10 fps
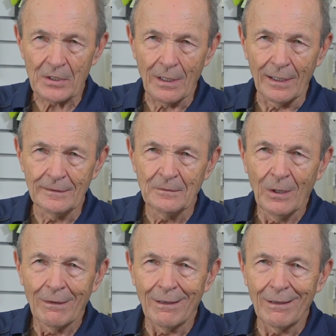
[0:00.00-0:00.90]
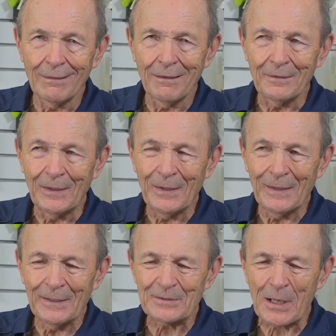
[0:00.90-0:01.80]
again,
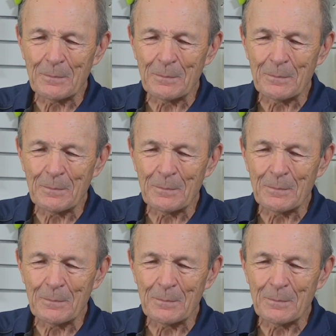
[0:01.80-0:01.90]
and